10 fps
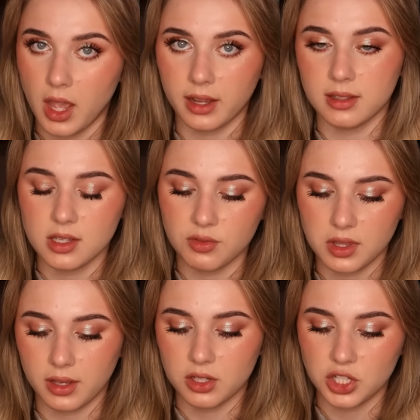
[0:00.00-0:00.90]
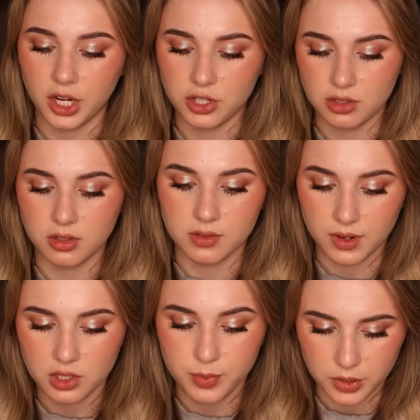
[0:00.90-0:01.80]
I can see. Obviously that can change until this
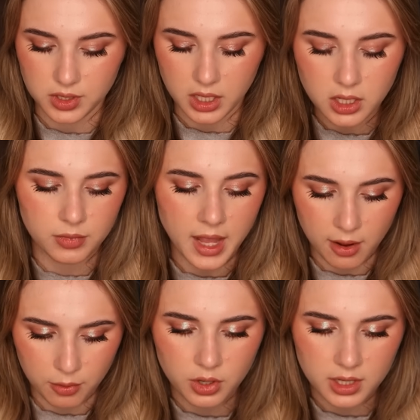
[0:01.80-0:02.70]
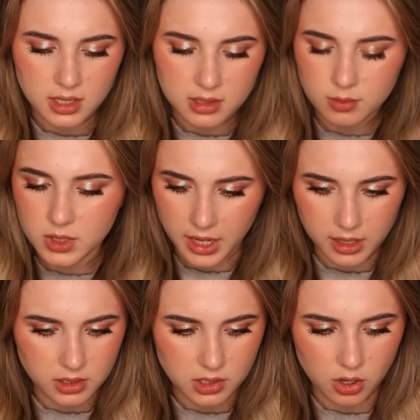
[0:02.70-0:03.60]
video is posted. Now, you guys had some
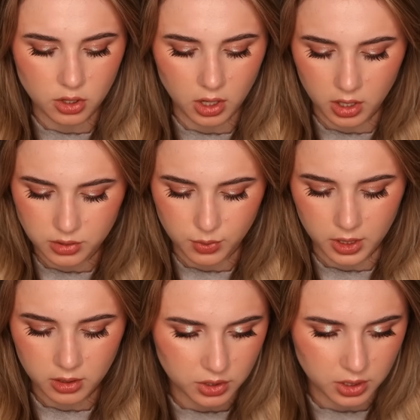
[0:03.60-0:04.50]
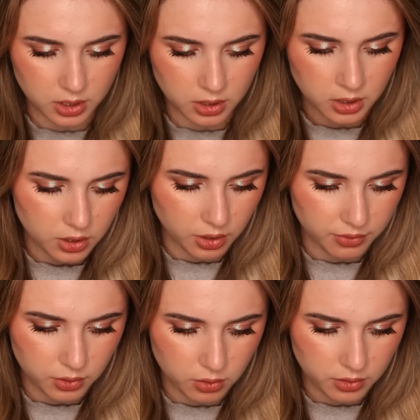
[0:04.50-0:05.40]
takes on the last one. I'm just gonna go
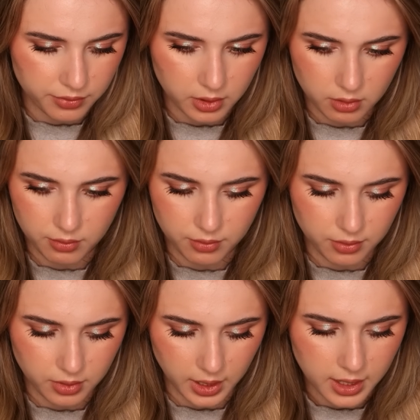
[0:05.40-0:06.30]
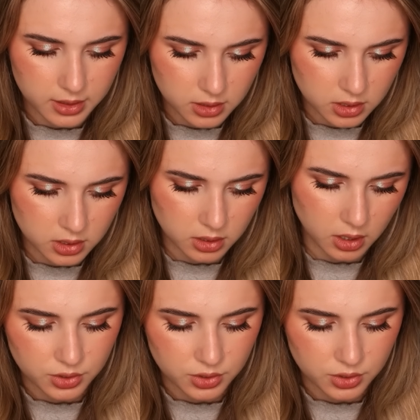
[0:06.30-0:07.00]
over all of that.